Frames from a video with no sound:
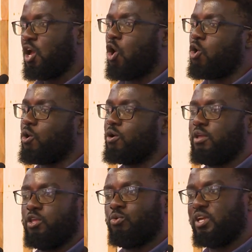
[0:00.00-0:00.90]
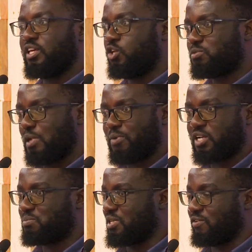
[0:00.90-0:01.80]
or you read the newspaper
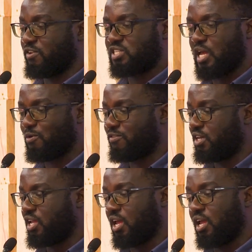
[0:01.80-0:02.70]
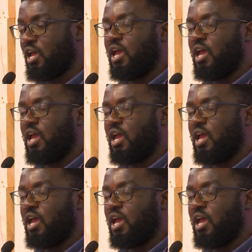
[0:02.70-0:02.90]
at a specific time of the day.